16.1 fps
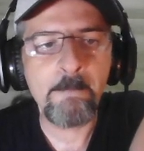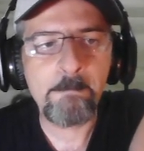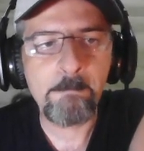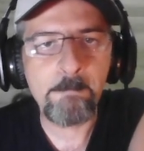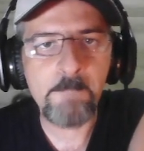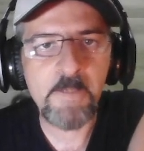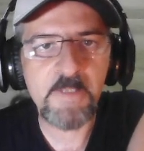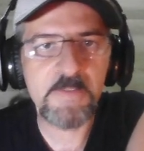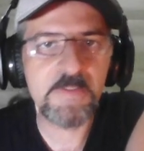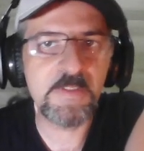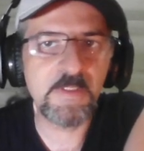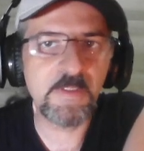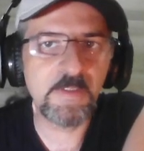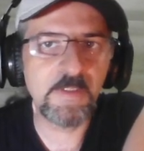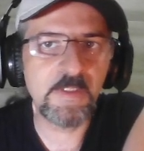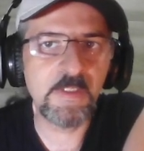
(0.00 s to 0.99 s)
But
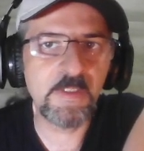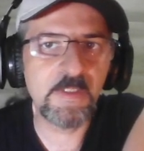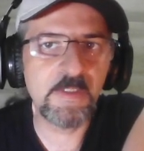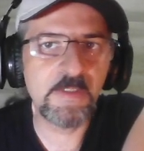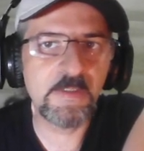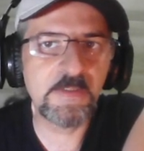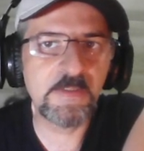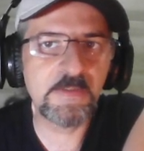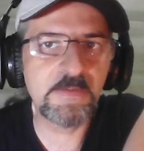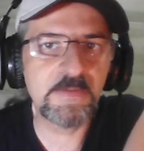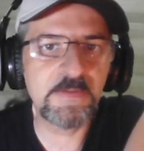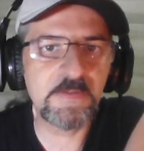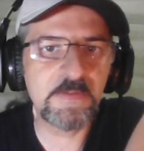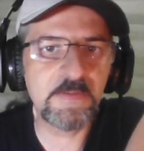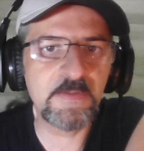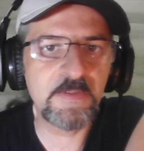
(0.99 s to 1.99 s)

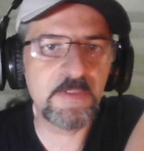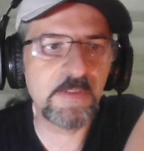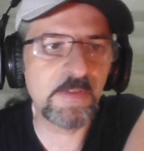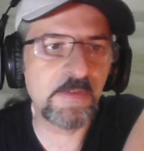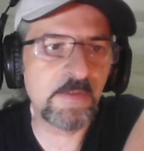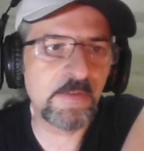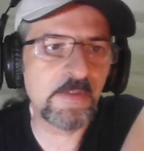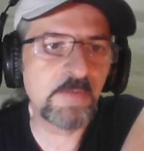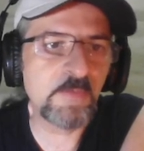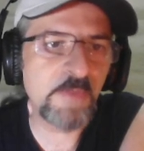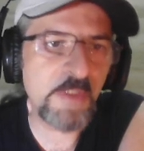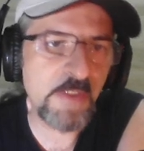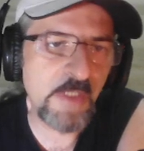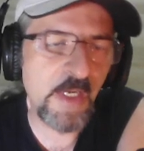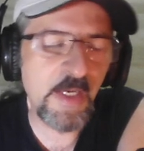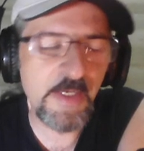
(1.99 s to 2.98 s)

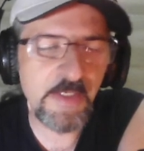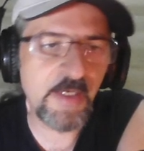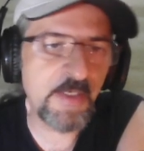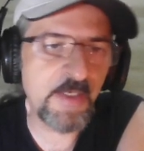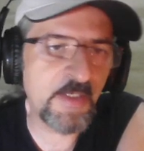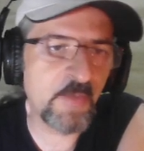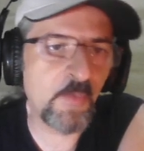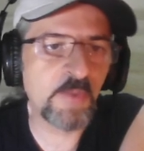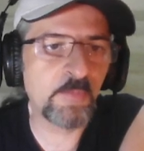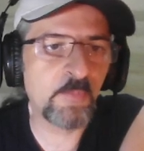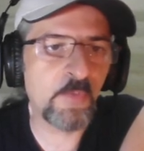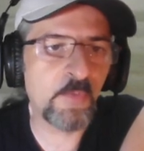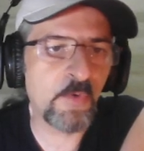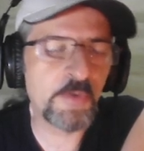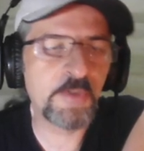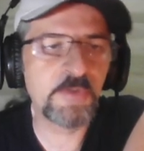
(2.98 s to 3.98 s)
I kind of want
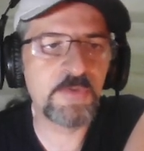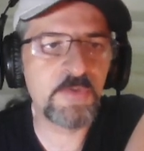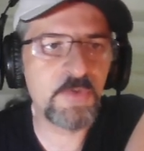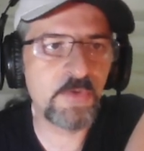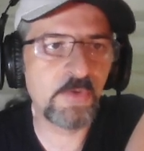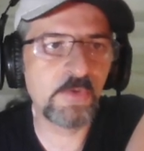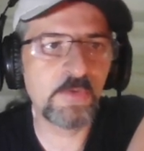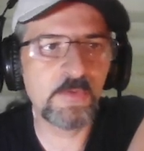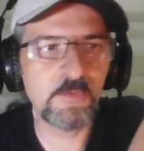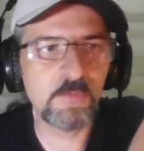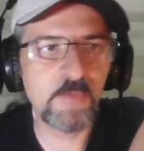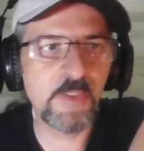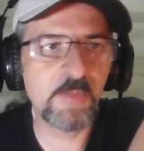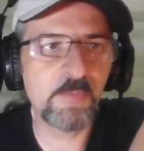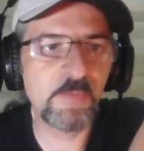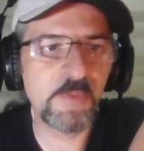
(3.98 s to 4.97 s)
more control
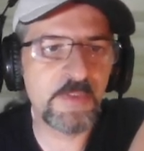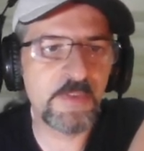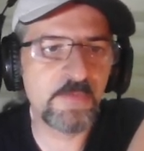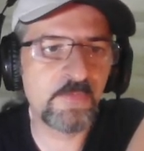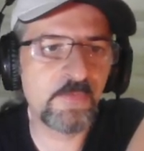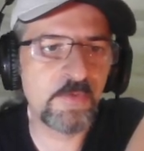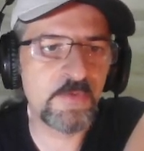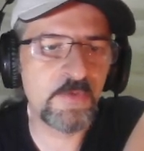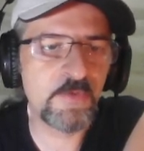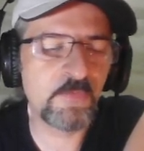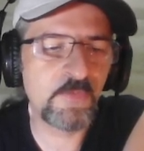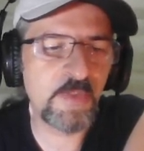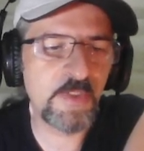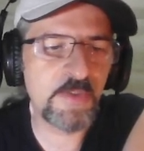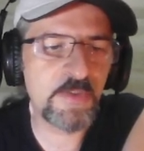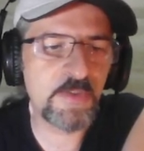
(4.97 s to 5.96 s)
while playing Force of
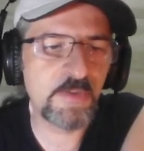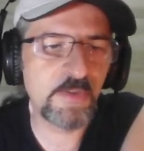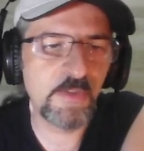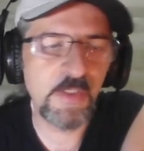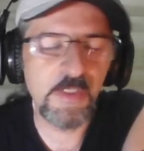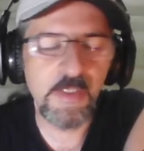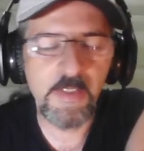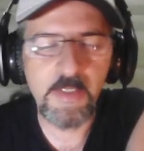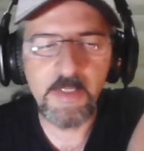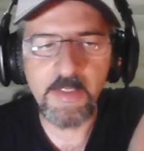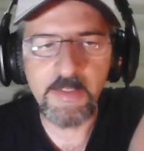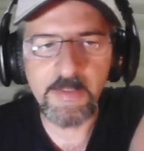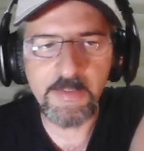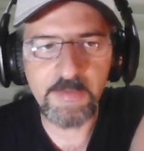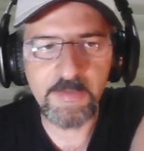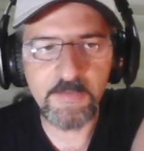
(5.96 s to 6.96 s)
Nature.
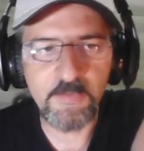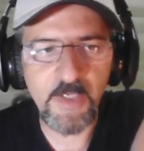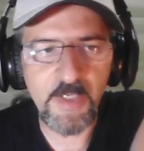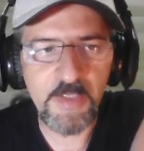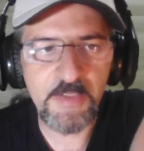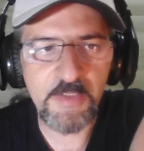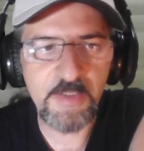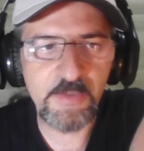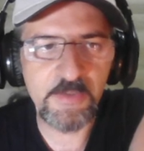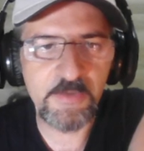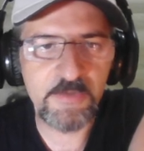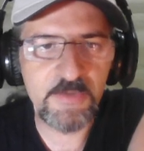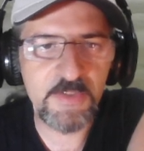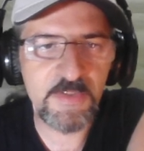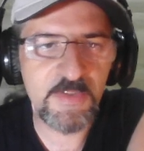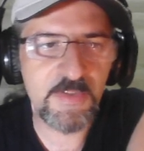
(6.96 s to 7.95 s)
Ideally you
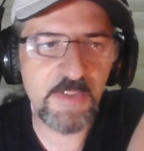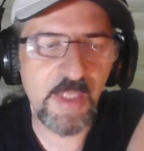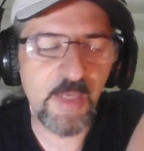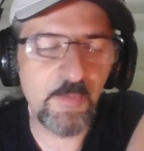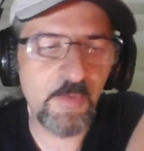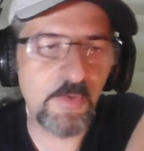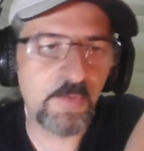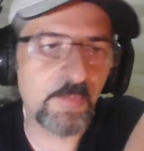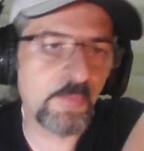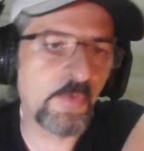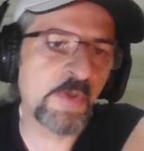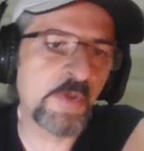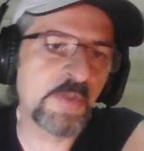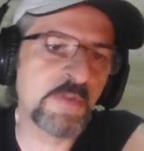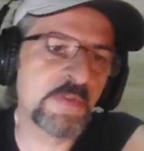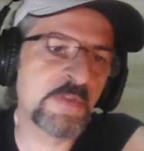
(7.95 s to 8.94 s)
just slam your
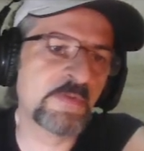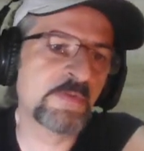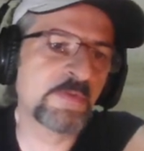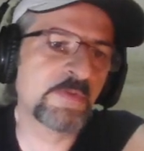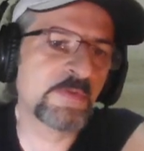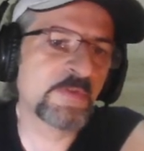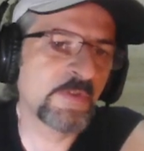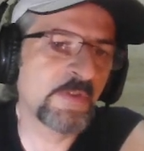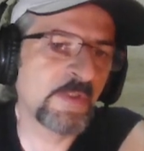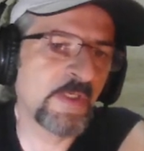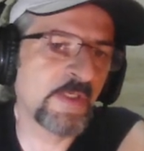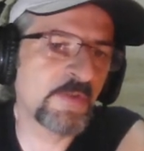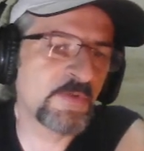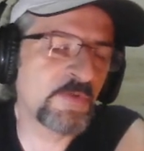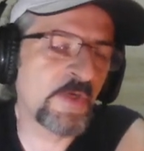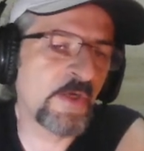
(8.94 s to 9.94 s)
points
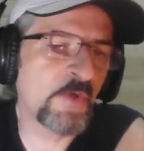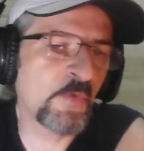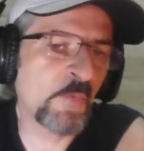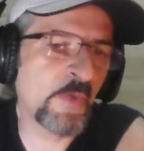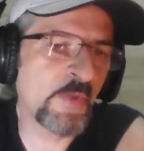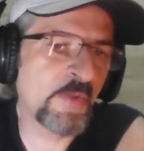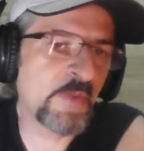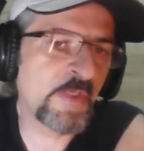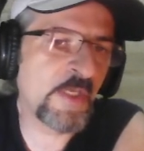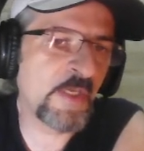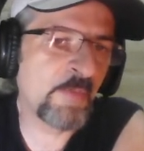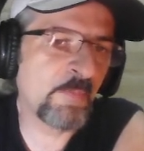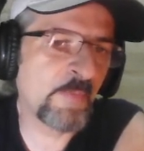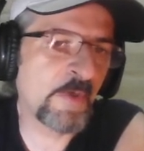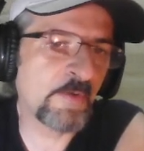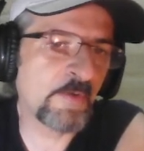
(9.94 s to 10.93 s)
and try to win the game by